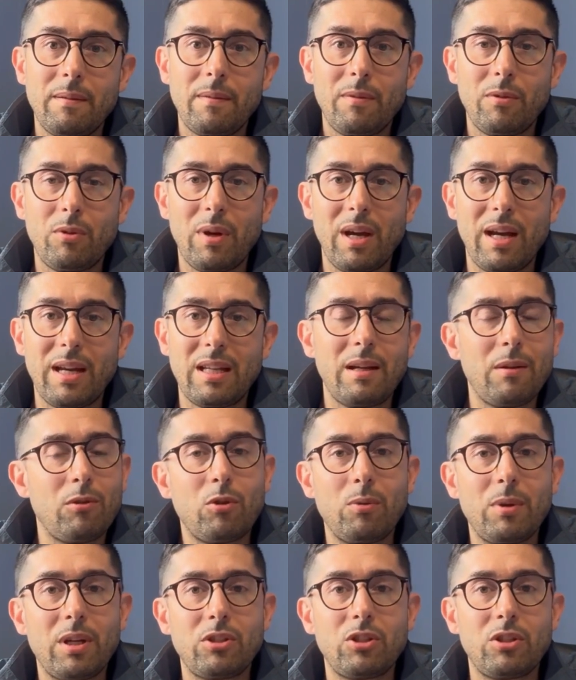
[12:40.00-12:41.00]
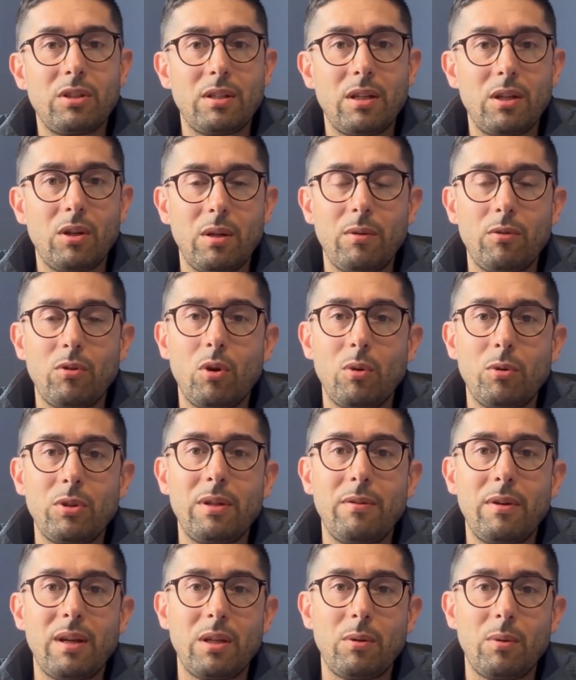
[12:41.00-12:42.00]
For any information, there are forms
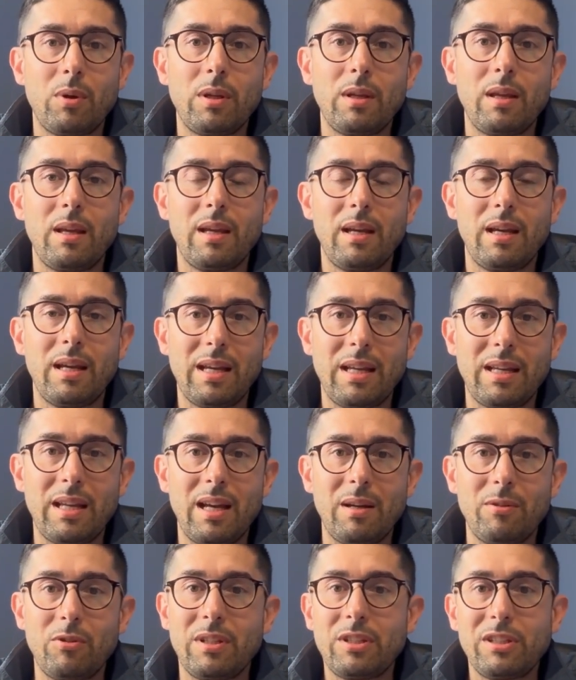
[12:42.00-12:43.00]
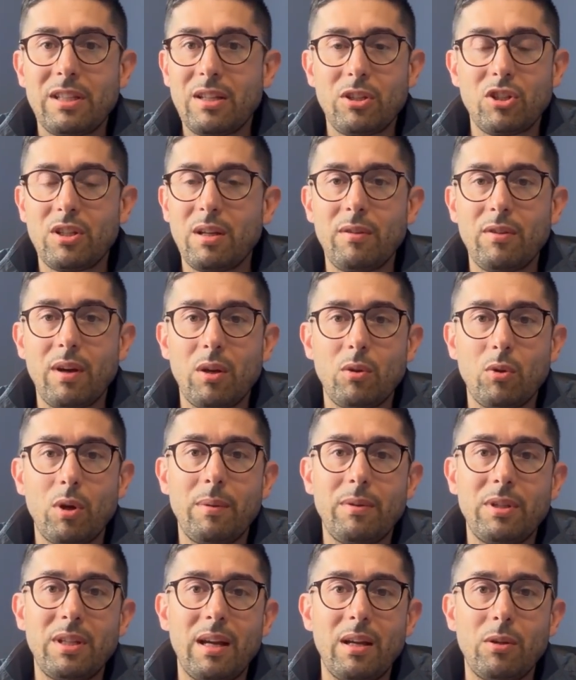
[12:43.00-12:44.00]
available in every section of our
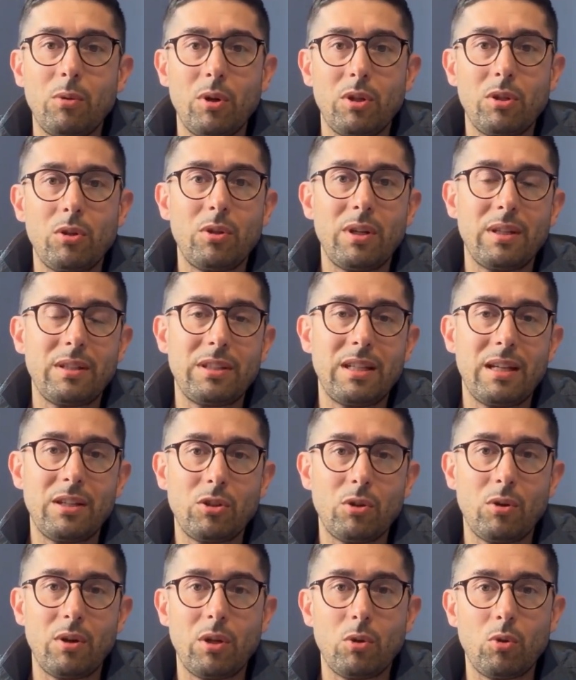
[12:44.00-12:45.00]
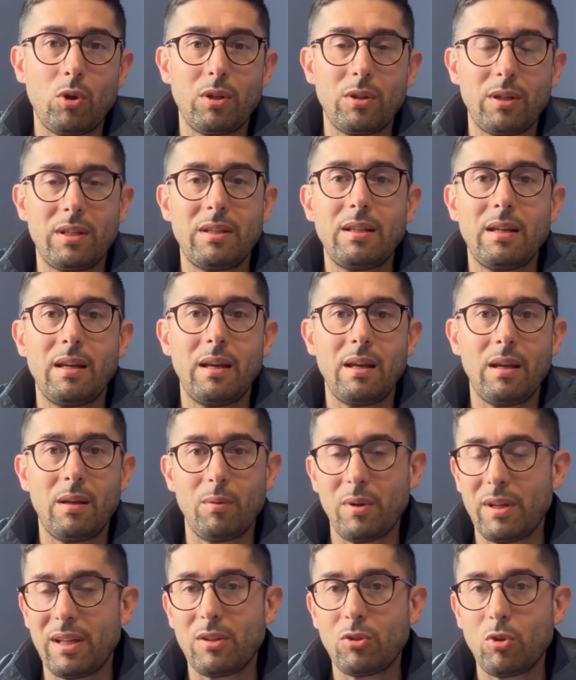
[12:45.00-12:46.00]
website where you can send your inquiries.
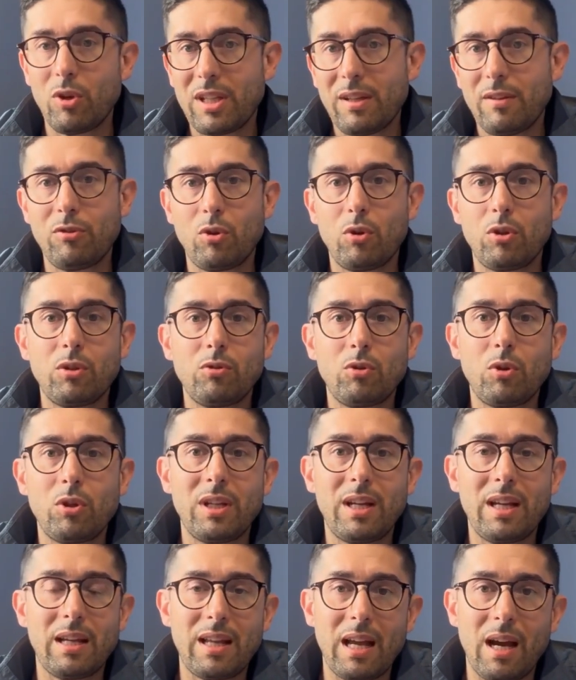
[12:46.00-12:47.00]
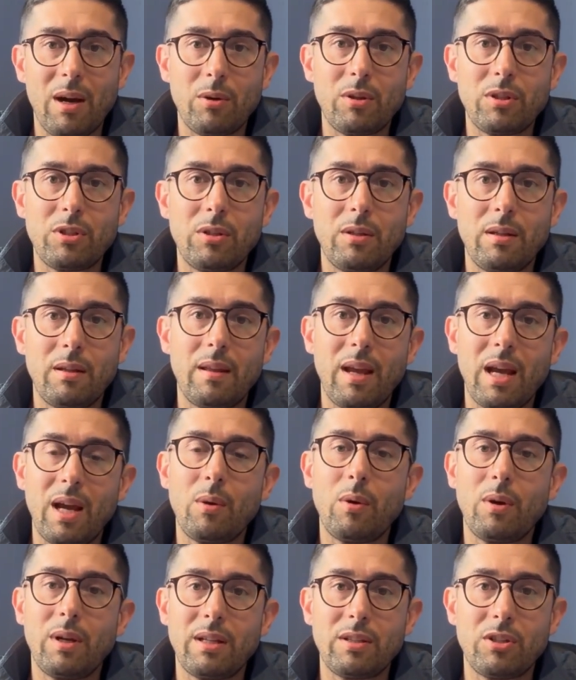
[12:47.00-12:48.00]
Within 24 to 48 hours,
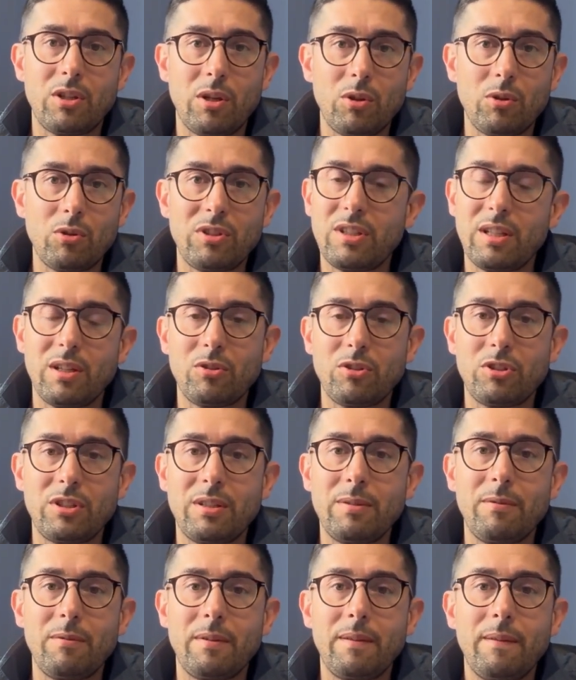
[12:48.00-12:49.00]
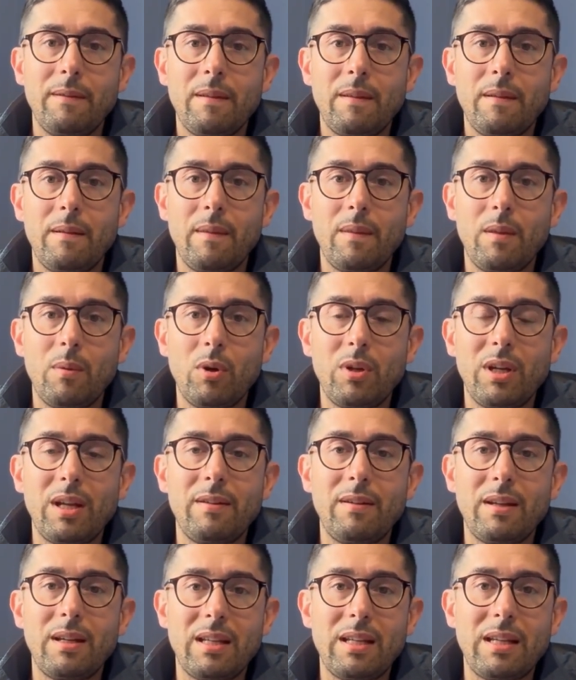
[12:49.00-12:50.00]
our internal sales team will
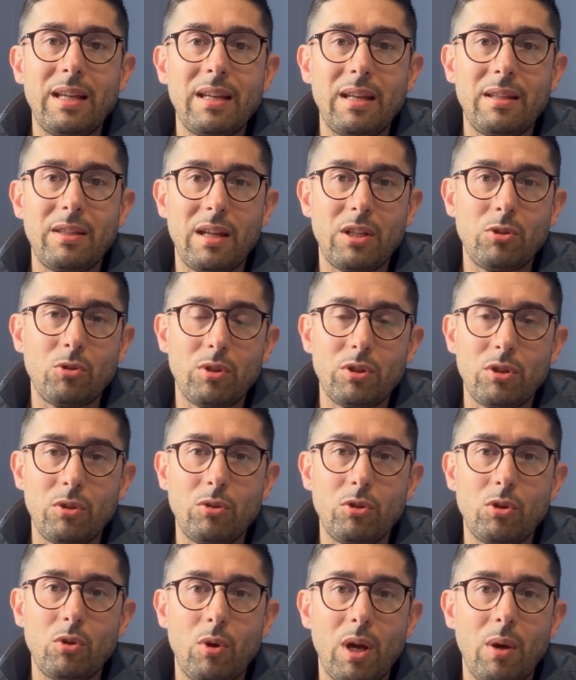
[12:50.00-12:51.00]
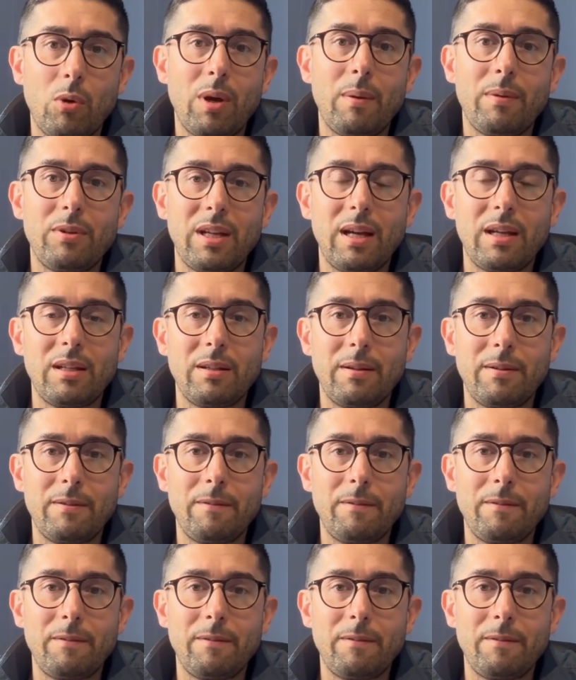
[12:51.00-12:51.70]
definitely get in touch with you through our website.